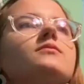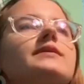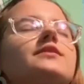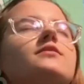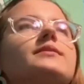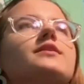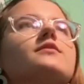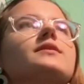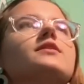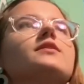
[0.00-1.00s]
do it, we can do it, we
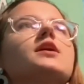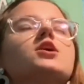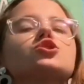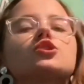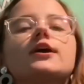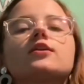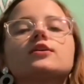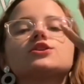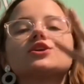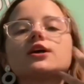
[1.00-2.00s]
can do it. Channel it,
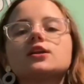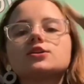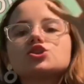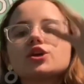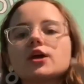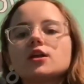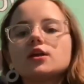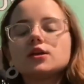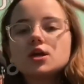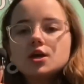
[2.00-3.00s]
channel it, channel
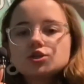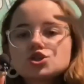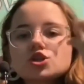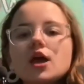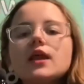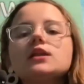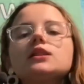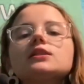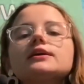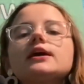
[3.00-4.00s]
it.
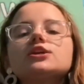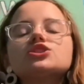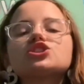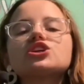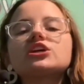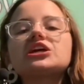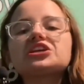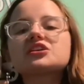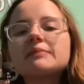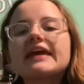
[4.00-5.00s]
Channel the energy
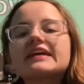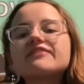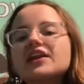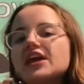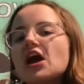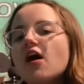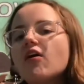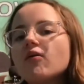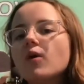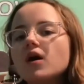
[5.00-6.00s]
to make a
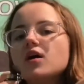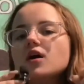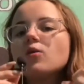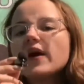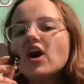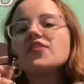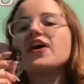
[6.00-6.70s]
video. We got this.